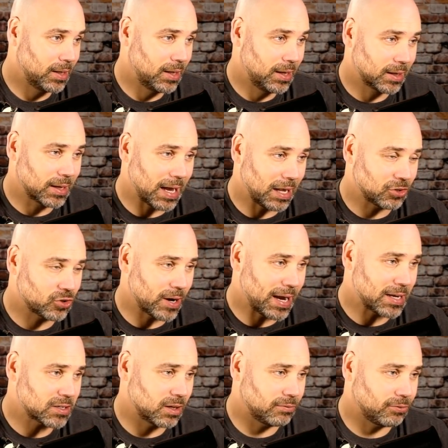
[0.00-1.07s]
Kyle
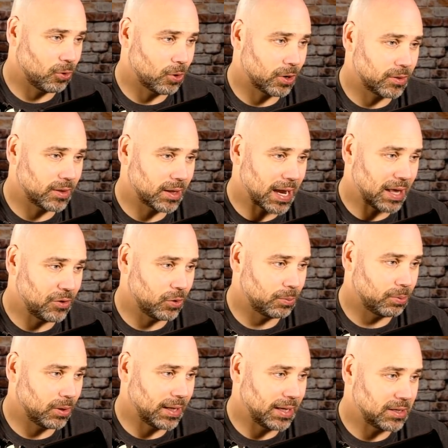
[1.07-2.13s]
Trask at Florida, the guy that
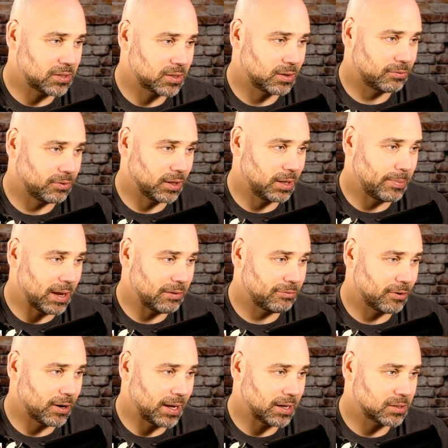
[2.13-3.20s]
replaced Felipe
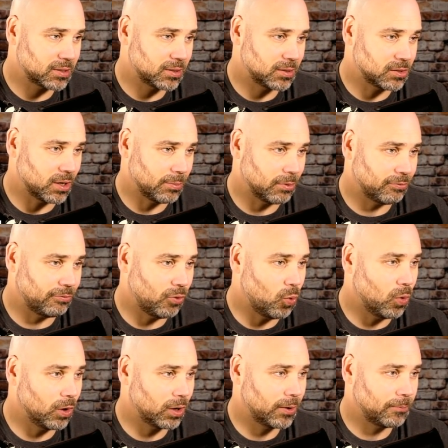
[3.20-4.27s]
Franks, is number
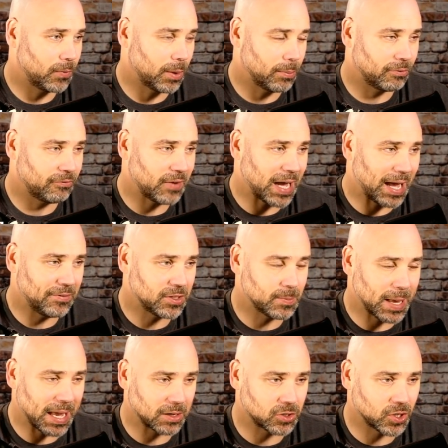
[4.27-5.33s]
4. Number 5 is
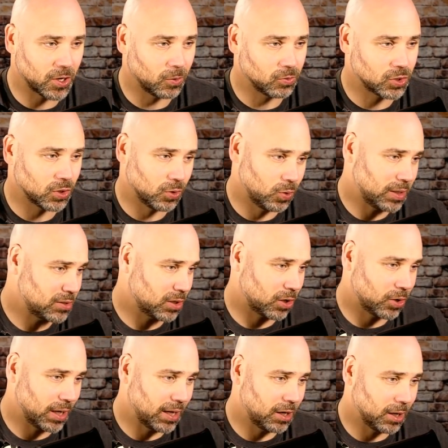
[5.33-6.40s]
Mac Jones, who isn't going
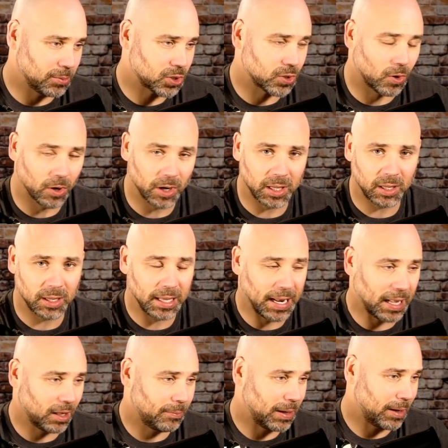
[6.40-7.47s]
to end up starting at
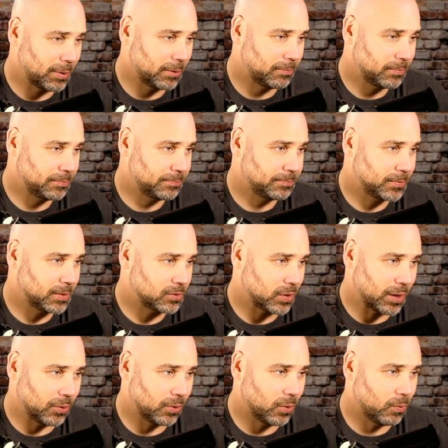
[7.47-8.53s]
Alabama. So I
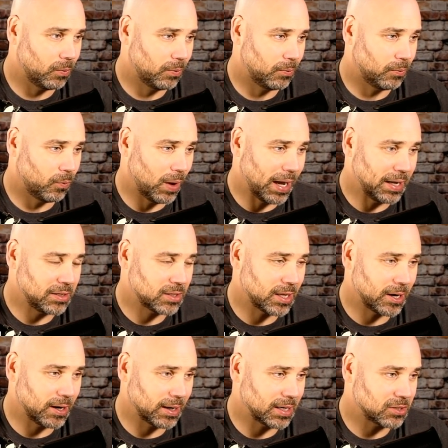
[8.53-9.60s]
don't know why he's
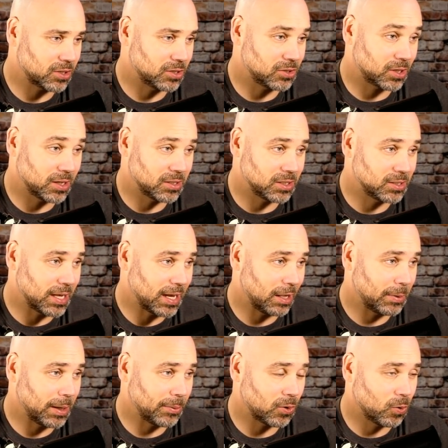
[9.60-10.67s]
there. I guess it's because he's the
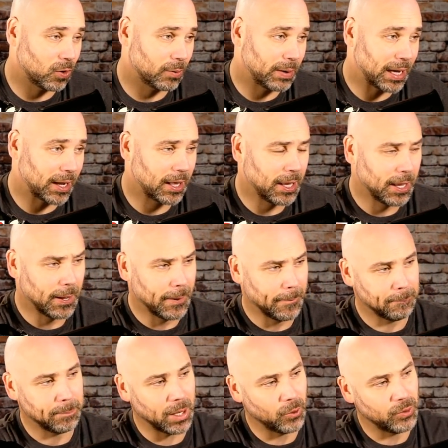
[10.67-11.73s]
Alabama quarterback.
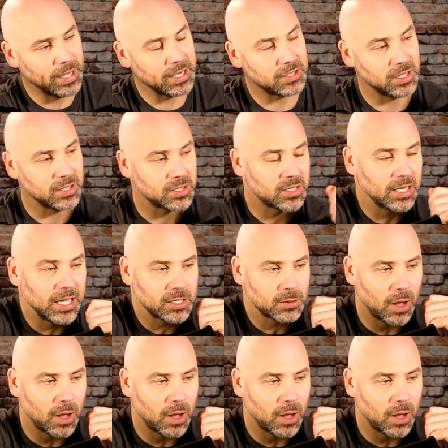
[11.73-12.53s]
Bo Nix at 6.